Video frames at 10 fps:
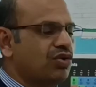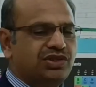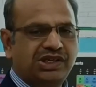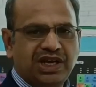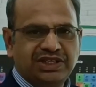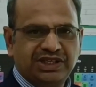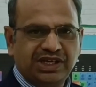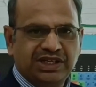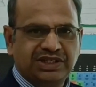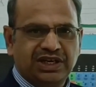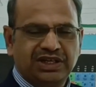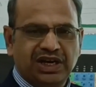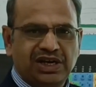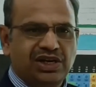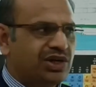oxidizing
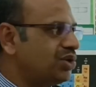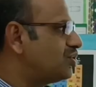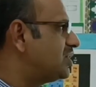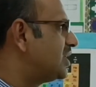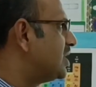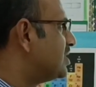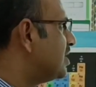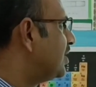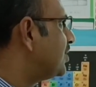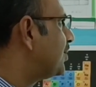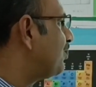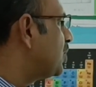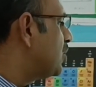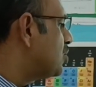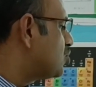agent and reducing agent,
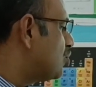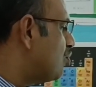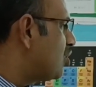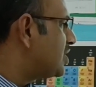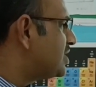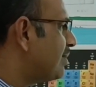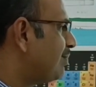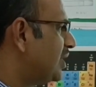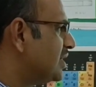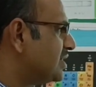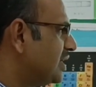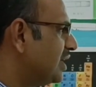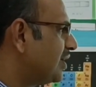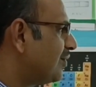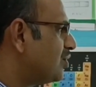so more example is
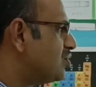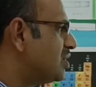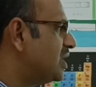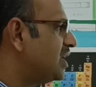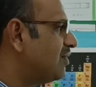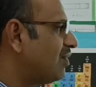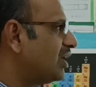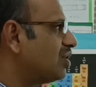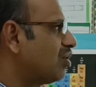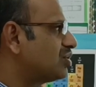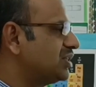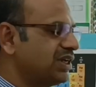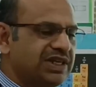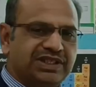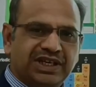here to identify the
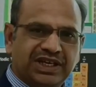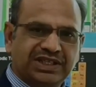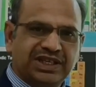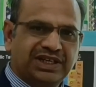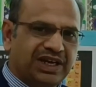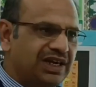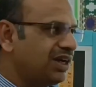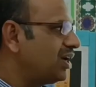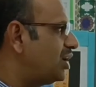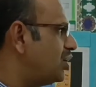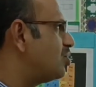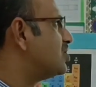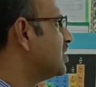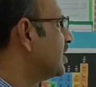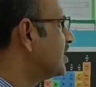oxidizing agent and
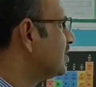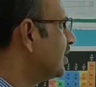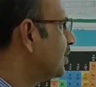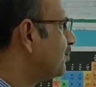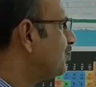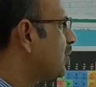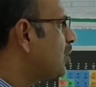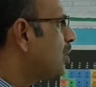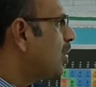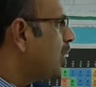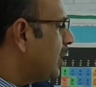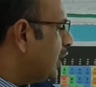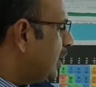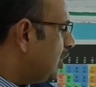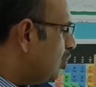reducing agent.
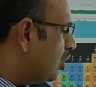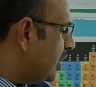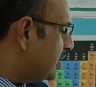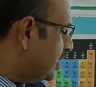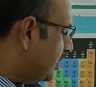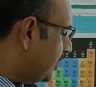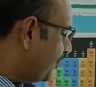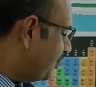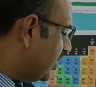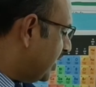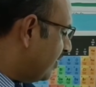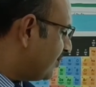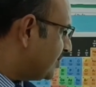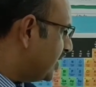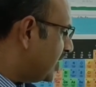Look at here,
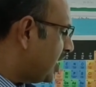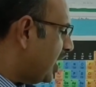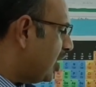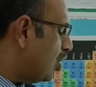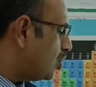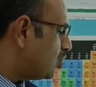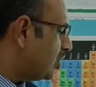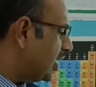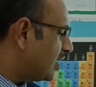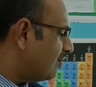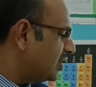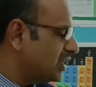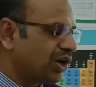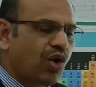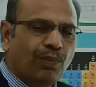if zinc allowed to react
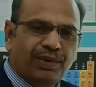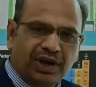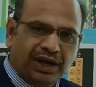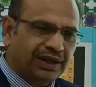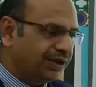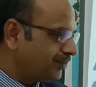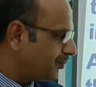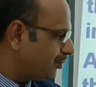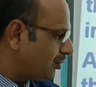with the copper ion,